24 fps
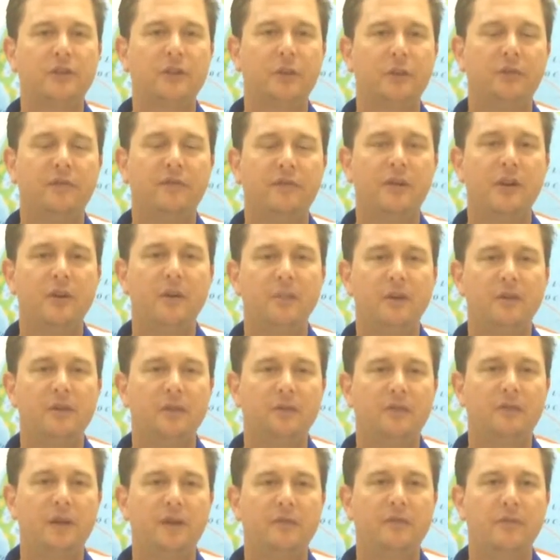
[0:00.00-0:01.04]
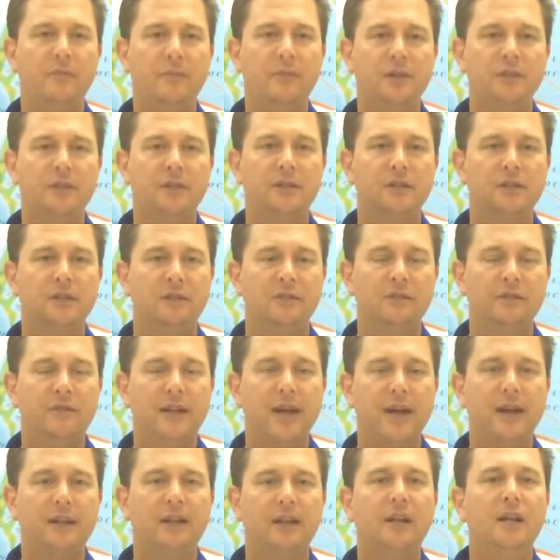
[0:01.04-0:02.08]
They were very much involved in missions. In
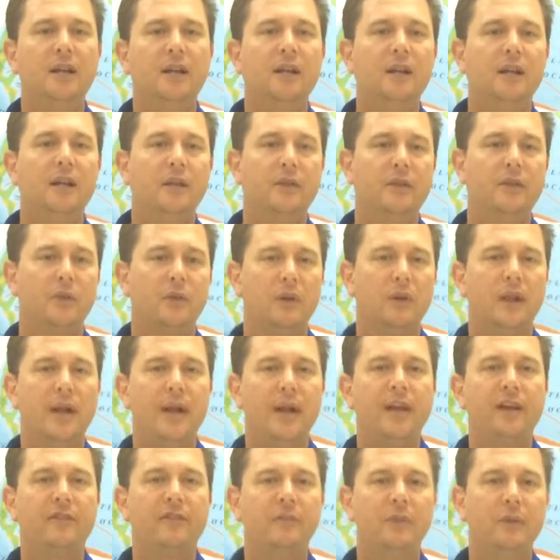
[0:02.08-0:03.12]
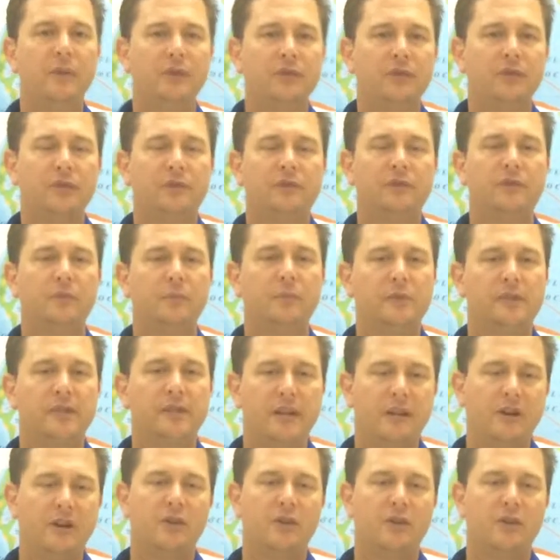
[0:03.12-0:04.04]
fact, there were a line of missions from St.